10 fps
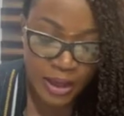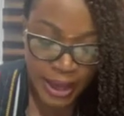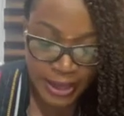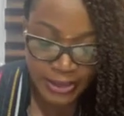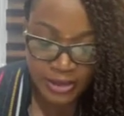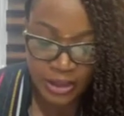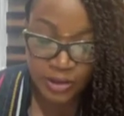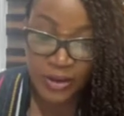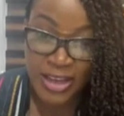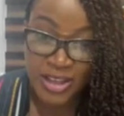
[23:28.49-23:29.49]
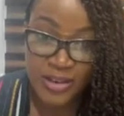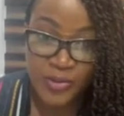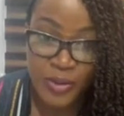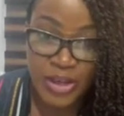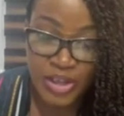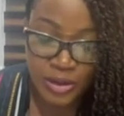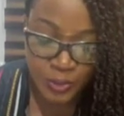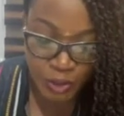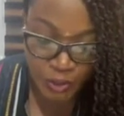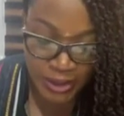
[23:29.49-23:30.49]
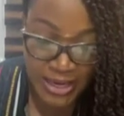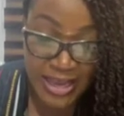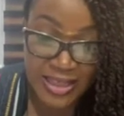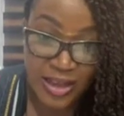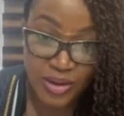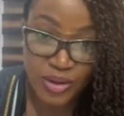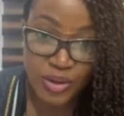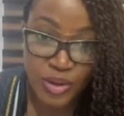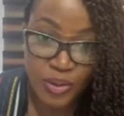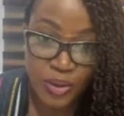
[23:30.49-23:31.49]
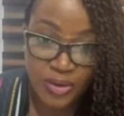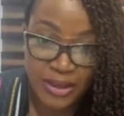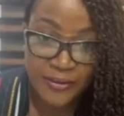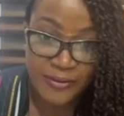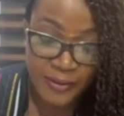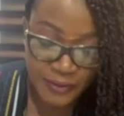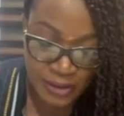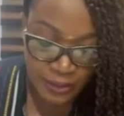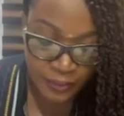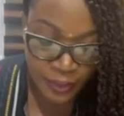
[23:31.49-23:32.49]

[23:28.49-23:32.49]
and it actually ranges between 9,250